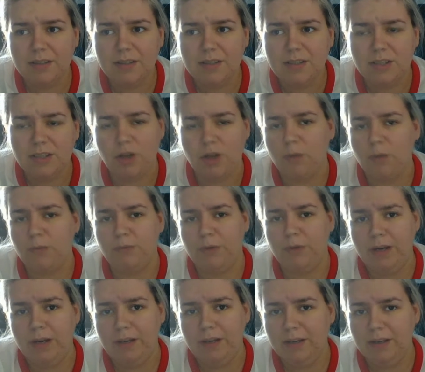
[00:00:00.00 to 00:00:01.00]
stopped
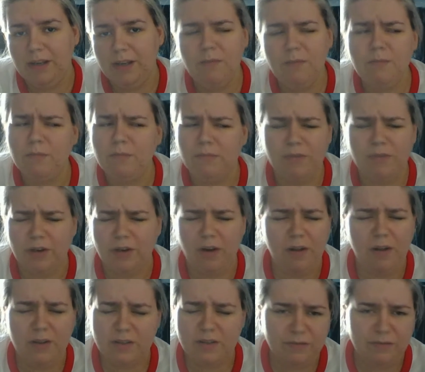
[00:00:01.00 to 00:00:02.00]
writing it, even
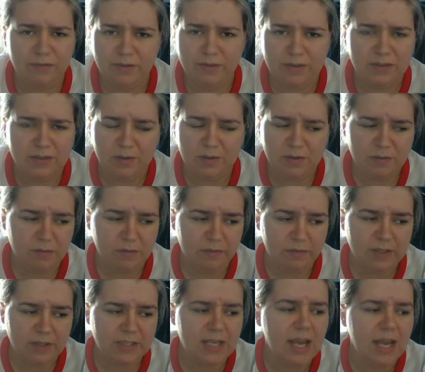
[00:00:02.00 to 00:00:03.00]
regardless of the situation with my
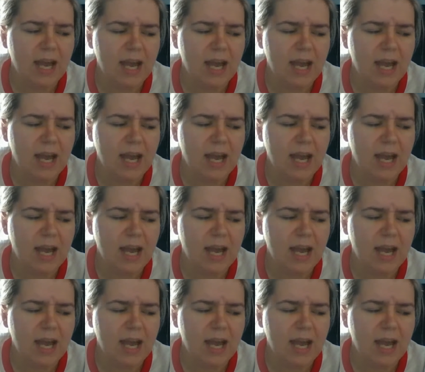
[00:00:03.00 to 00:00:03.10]
friends.